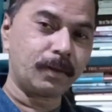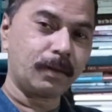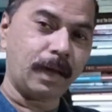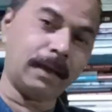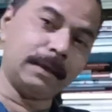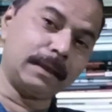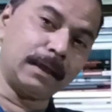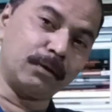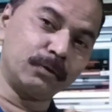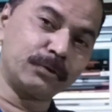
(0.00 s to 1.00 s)
and
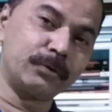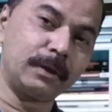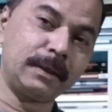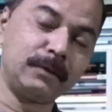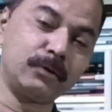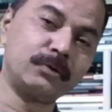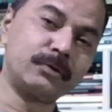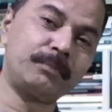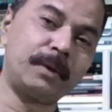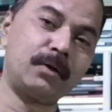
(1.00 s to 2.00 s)
it is also
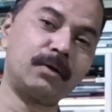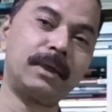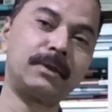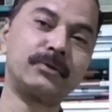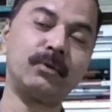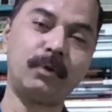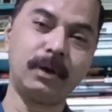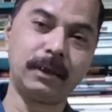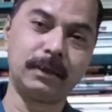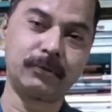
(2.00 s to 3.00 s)
part of what is called
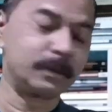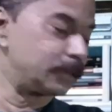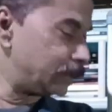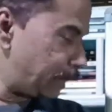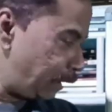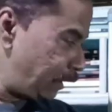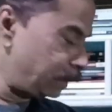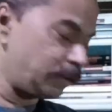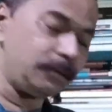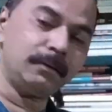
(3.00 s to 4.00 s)
world literature.
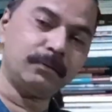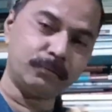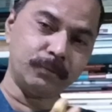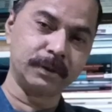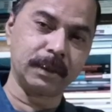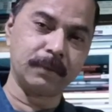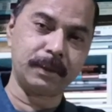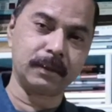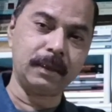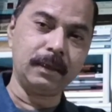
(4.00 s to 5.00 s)
Here we shall be
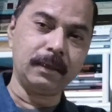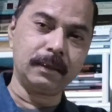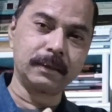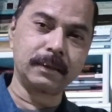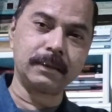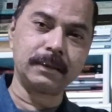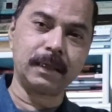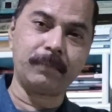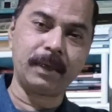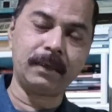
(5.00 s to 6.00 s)
discussing A
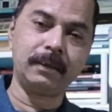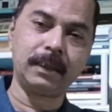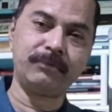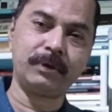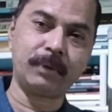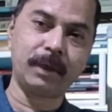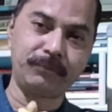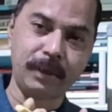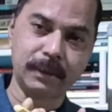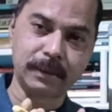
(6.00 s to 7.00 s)
Bend in the River by
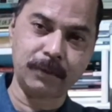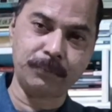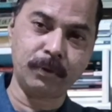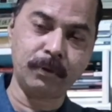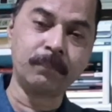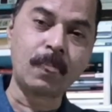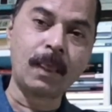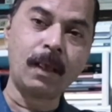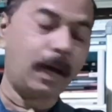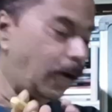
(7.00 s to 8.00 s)
V.S. Naipaul
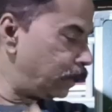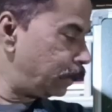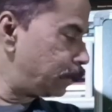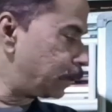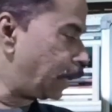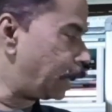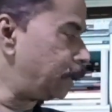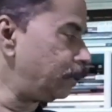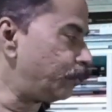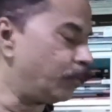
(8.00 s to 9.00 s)
under the
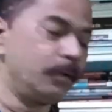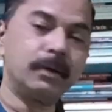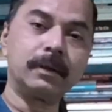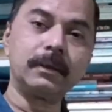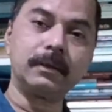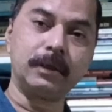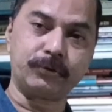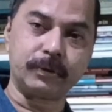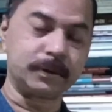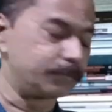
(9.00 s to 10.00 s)
heading world
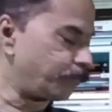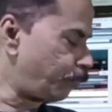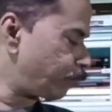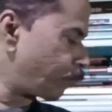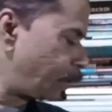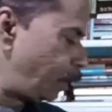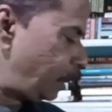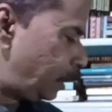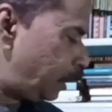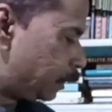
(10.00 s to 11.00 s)
literature.
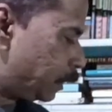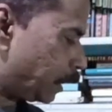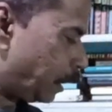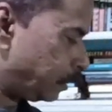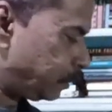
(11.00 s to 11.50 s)
Then another